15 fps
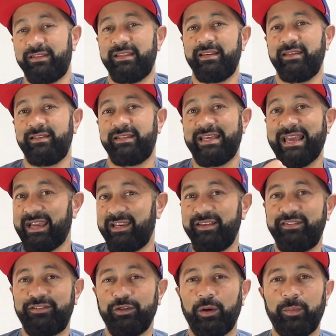The
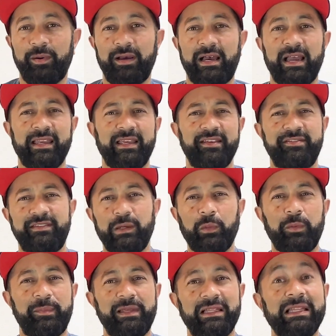hegi soba, I guess they
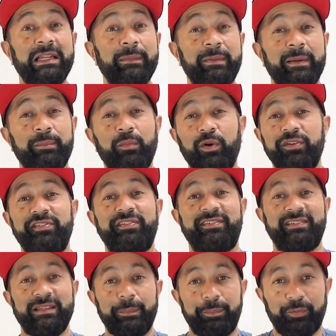would be a little bit more
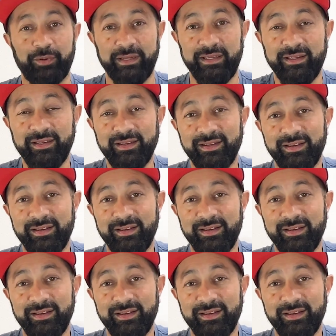slippery.